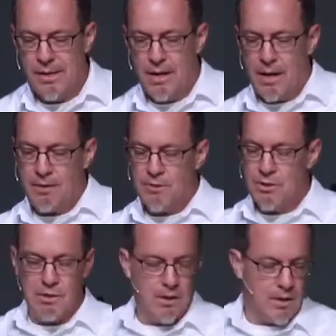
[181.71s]

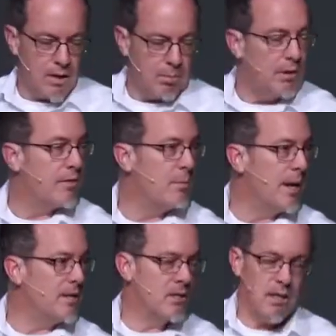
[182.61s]
after a couple of the
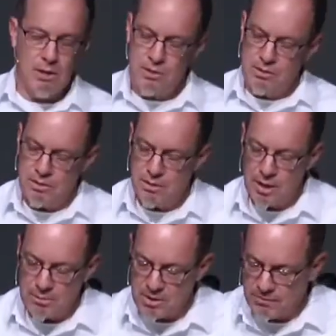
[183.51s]
main sections,
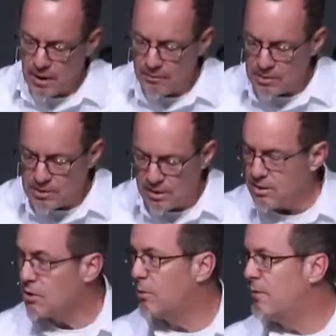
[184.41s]
chapters 5 and 6,
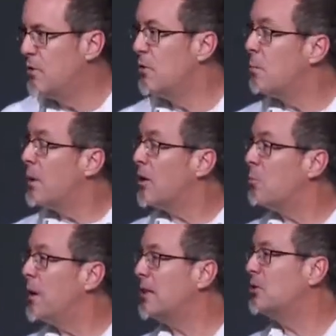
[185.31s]
to review the bigger
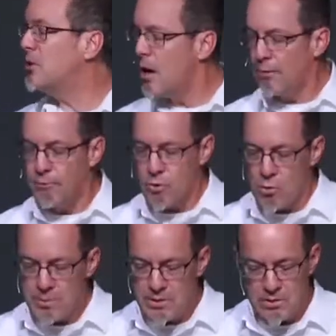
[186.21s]
picture of
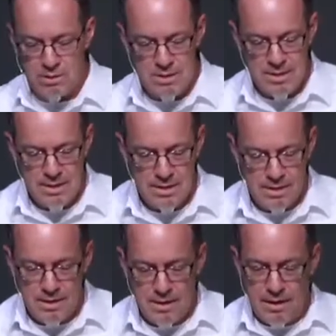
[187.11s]
Romans
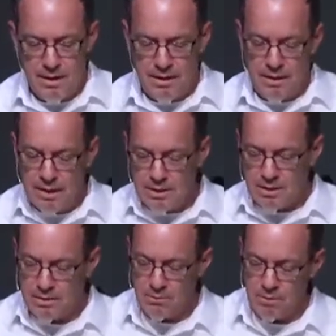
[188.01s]
and then
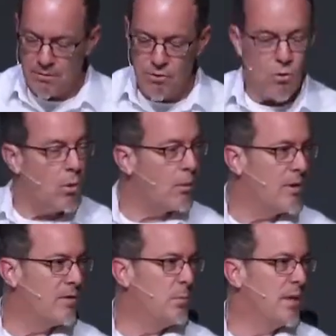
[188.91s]
to review where
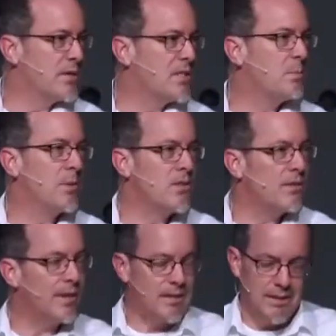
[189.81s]
we've been
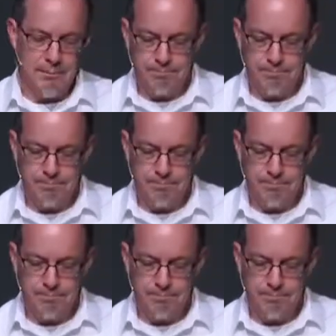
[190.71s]
specifically.